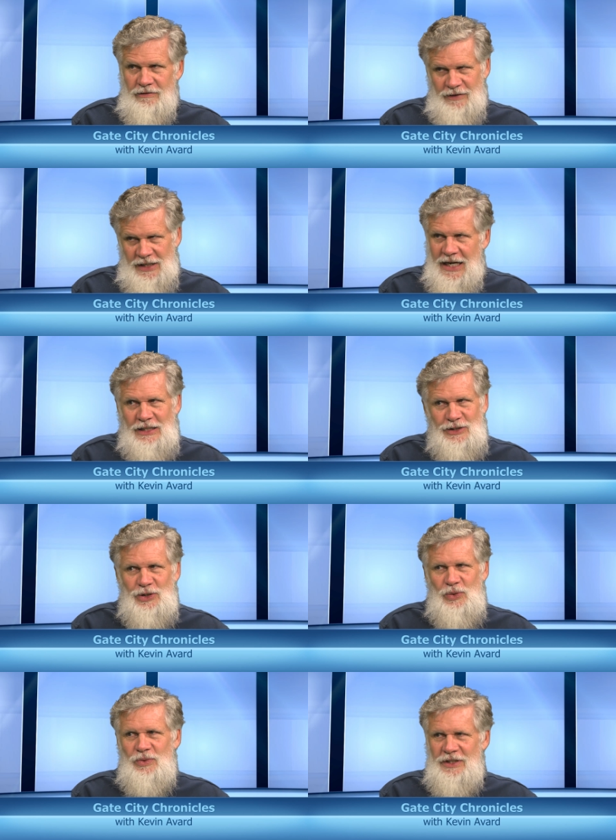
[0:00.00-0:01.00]
for the
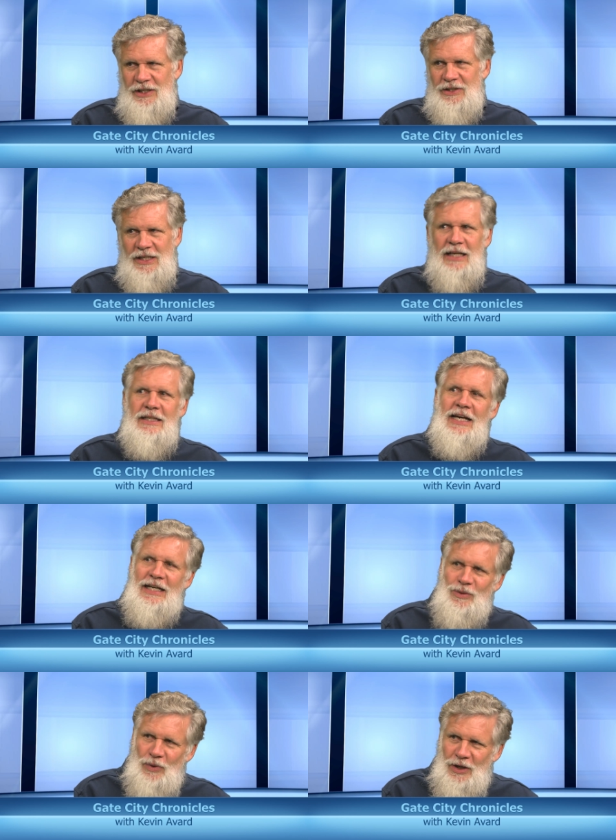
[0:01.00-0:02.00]
82 year, not the
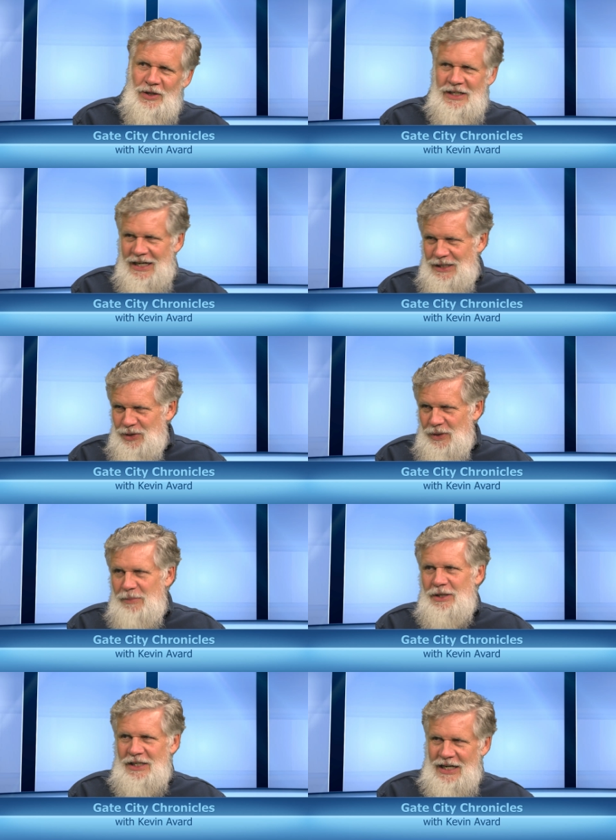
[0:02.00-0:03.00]
81 or the 83,
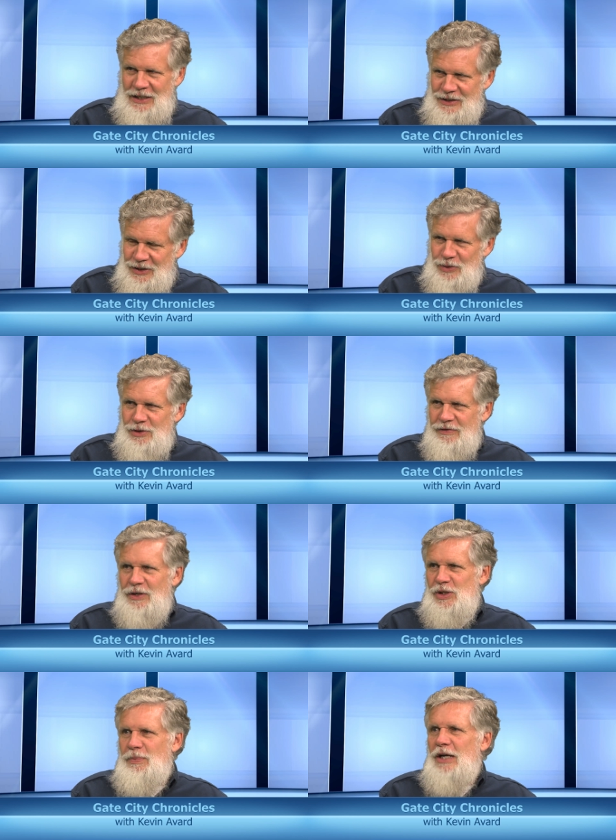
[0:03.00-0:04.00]
but the 82 is
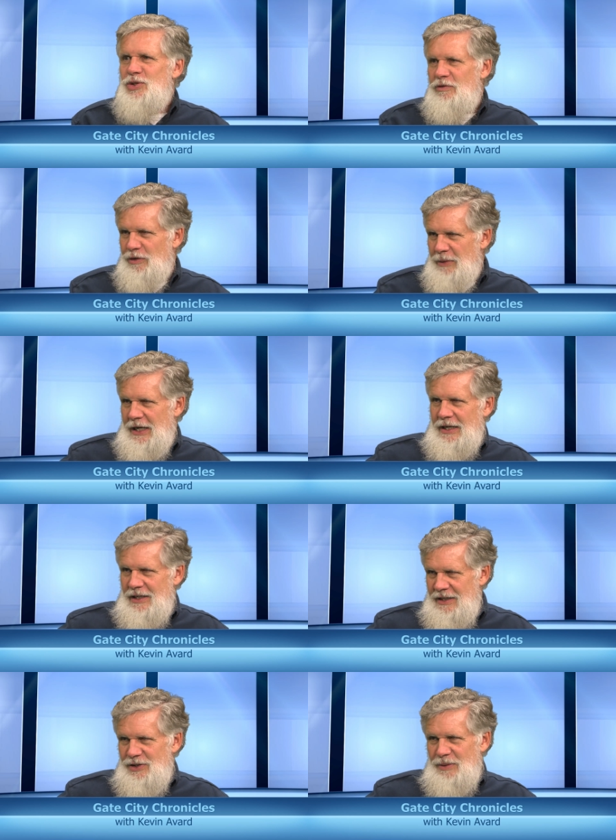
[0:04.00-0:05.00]
very special for making
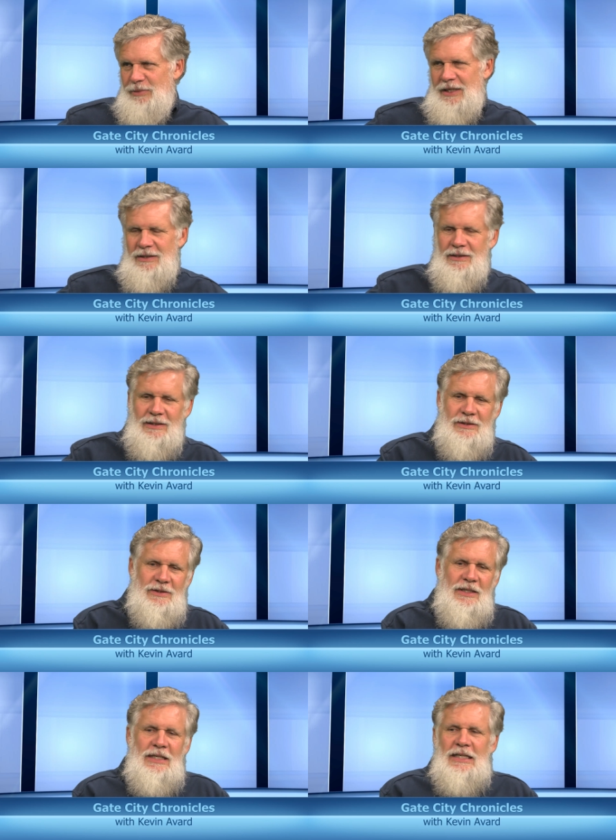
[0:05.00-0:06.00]
a custom bike like this.